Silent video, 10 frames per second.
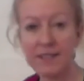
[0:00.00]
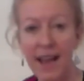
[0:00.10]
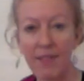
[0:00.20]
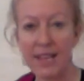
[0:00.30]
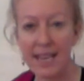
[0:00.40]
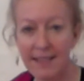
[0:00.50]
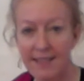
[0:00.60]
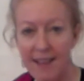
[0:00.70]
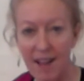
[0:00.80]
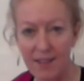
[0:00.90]
down the
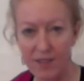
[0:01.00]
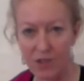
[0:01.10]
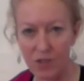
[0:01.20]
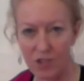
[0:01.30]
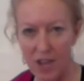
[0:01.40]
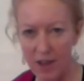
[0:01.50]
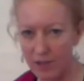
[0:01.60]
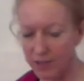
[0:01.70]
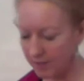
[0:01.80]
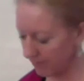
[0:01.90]
insides of your
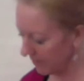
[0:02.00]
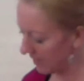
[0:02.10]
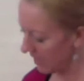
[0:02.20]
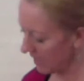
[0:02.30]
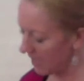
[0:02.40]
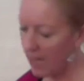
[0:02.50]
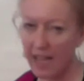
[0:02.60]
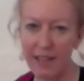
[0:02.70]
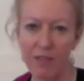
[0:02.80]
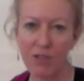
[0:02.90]
toes
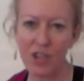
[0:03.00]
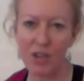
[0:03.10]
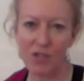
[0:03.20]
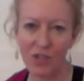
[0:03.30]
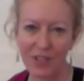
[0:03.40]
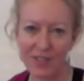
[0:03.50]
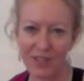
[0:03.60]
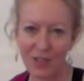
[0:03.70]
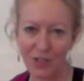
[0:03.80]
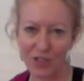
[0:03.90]
and give your toe joints
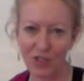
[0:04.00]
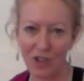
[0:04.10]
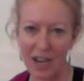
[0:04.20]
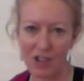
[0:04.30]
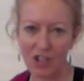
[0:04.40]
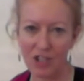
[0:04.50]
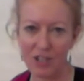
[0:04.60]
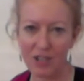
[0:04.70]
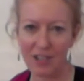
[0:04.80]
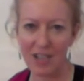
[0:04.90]
a good stretch,
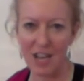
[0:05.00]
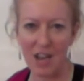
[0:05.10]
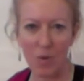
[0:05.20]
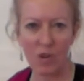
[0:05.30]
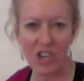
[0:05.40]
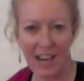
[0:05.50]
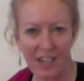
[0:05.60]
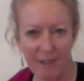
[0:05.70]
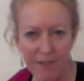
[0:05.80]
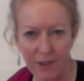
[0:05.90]
which
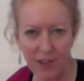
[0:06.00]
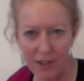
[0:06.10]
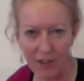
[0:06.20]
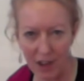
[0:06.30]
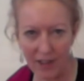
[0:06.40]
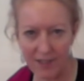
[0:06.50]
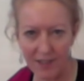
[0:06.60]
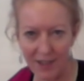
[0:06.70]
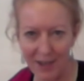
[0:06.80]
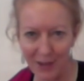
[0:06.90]
actually feels a lot nicer
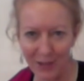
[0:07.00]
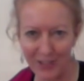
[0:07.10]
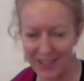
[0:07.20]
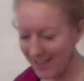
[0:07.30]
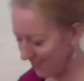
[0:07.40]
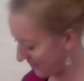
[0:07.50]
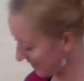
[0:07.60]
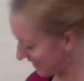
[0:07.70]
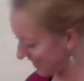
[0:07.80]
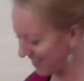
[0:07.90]
than it looks, I have to
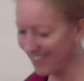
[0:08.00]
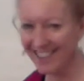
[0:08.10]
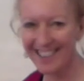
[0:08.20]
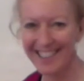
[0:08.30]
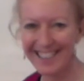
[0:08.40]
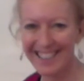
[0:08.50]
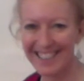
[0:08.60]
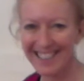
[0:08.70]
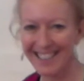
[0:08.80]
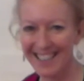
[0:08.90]
say.
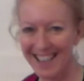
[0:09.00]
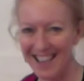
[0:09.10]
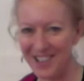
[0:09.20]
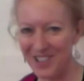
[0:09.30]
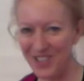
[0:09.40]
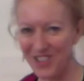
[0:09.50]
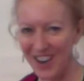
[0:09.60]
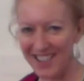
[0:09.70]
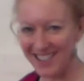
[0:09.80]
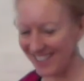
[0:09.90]
Just
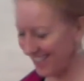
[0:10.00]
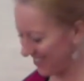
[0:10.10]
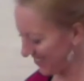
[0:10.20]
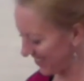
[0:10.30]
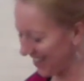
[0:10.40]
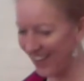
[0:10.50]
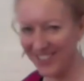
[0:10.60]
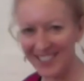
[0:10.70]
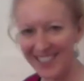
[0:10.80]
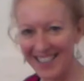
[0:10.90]
stretching in your
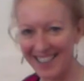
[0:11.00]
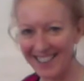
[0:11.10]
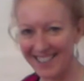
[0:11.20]
toes here.